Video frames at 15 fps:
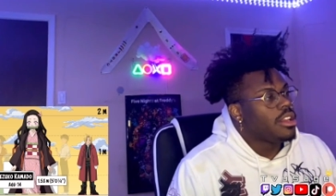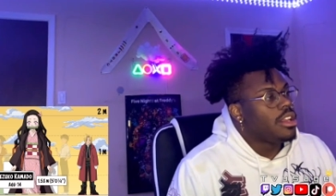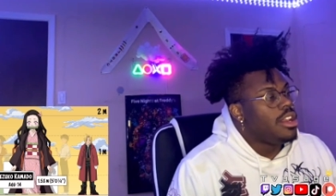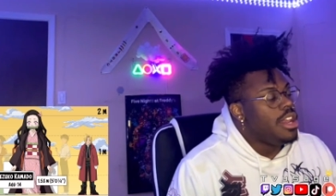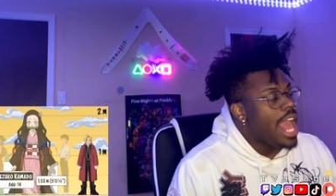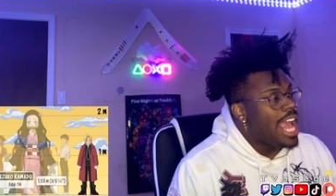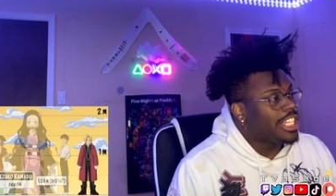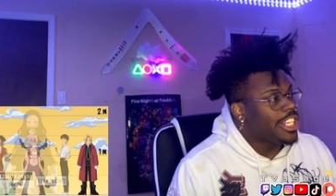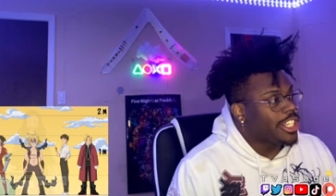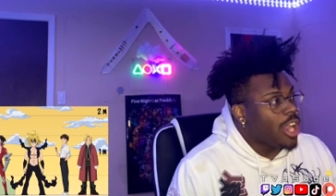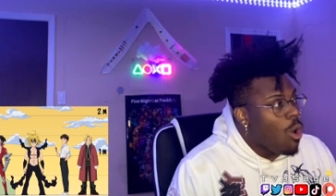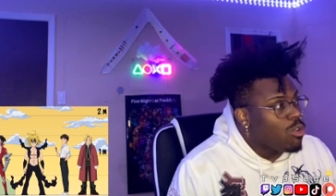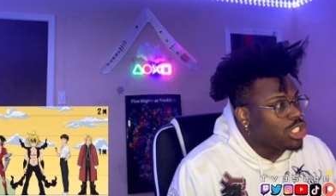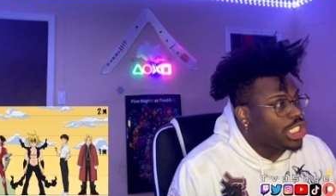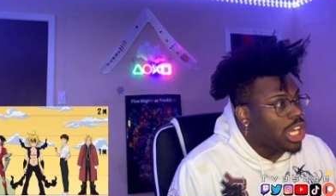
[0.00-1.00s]

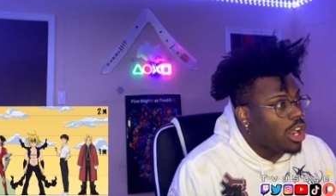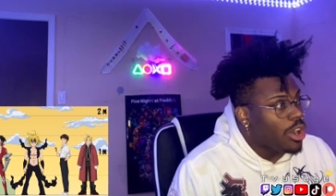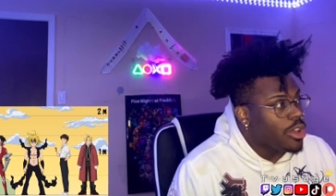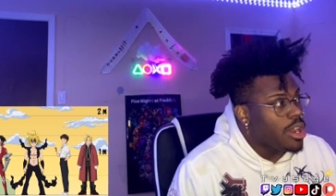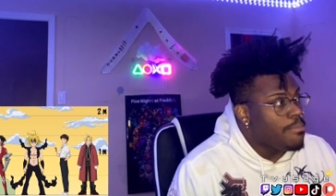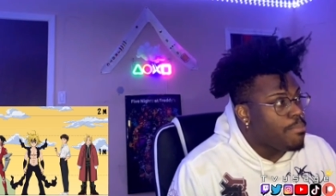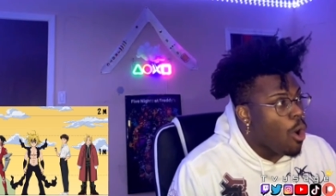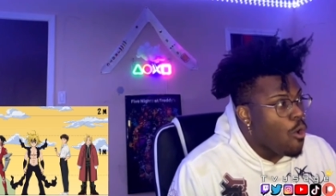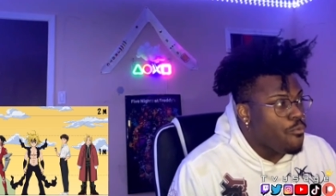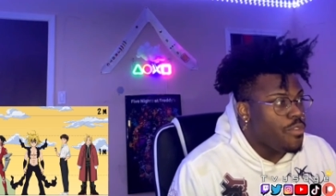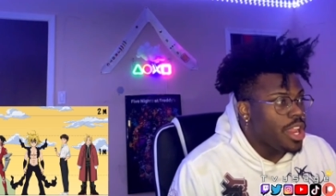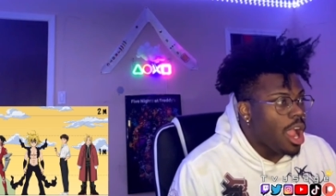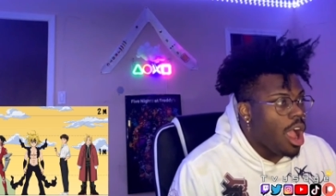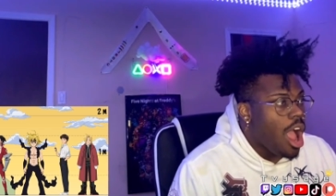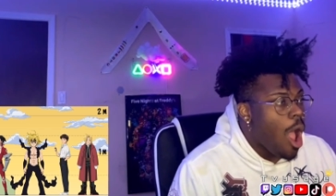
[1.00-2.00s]
Nezuko was talking to both of
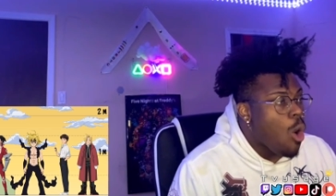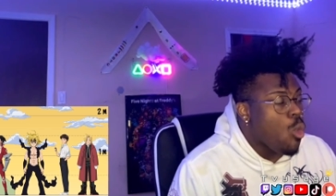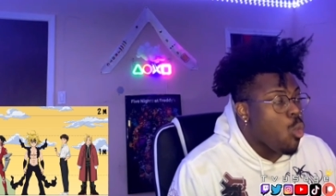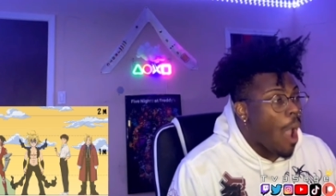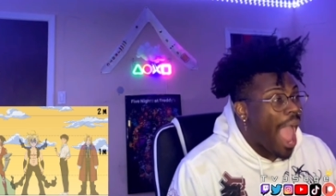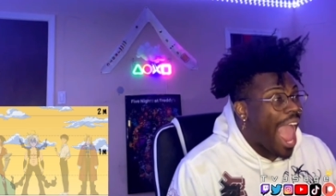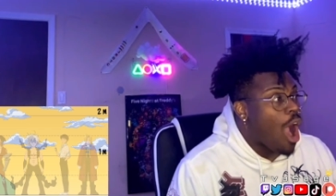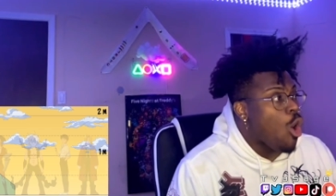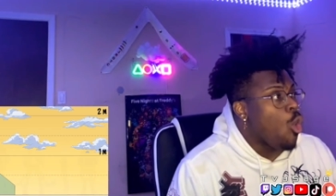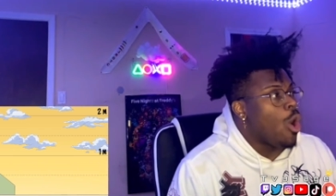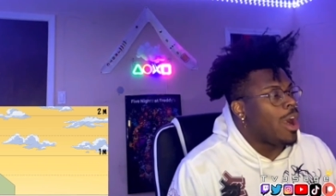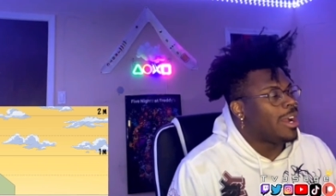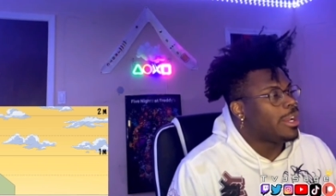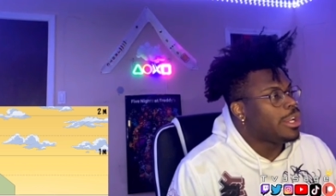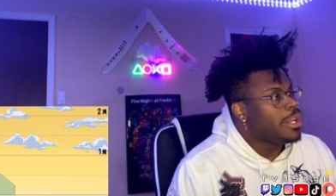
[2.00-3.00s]
y'all. Wow.
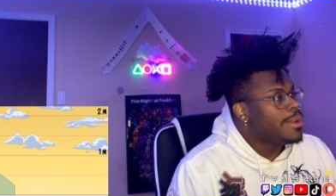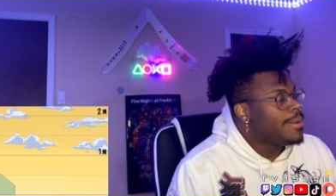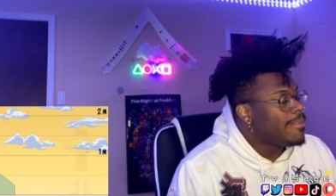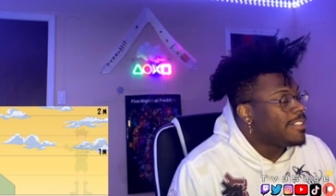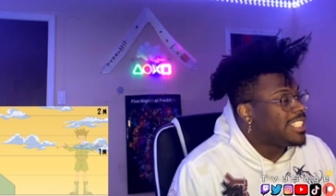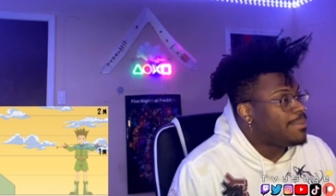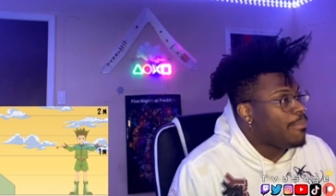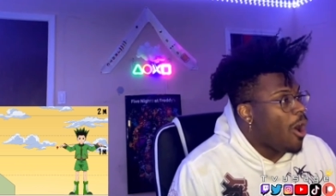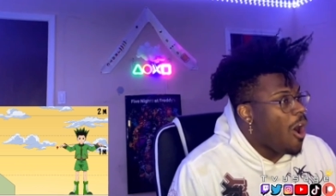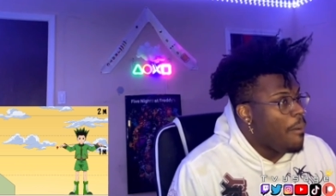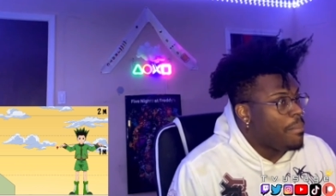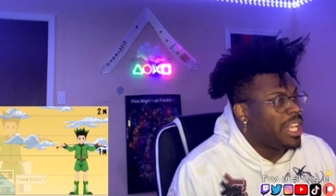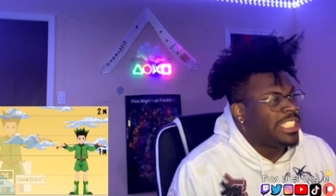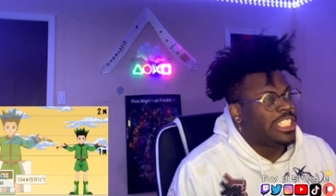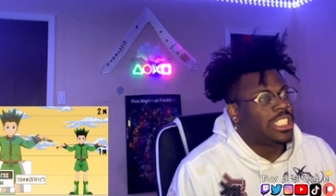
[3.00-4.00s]
Small
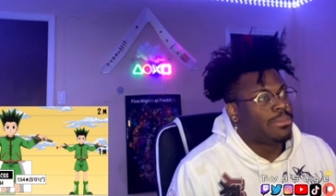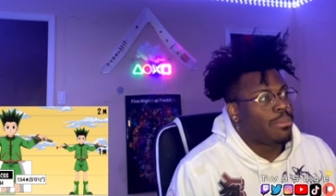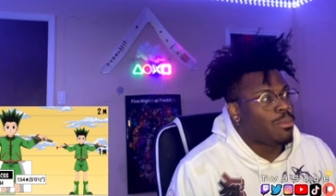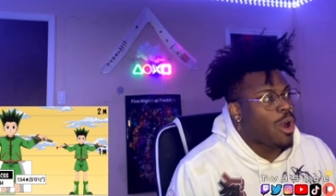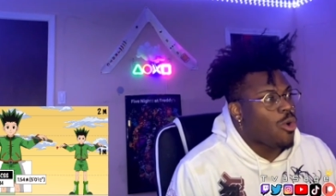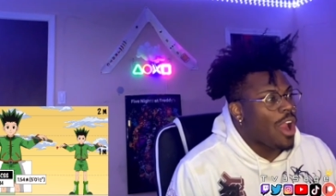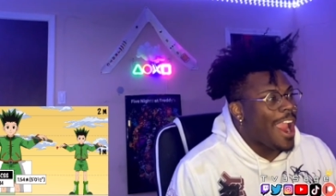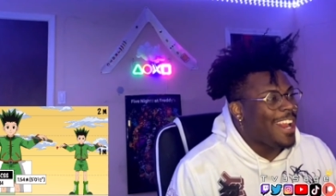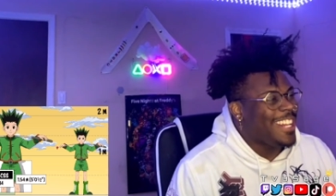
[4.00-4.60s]
message, alright?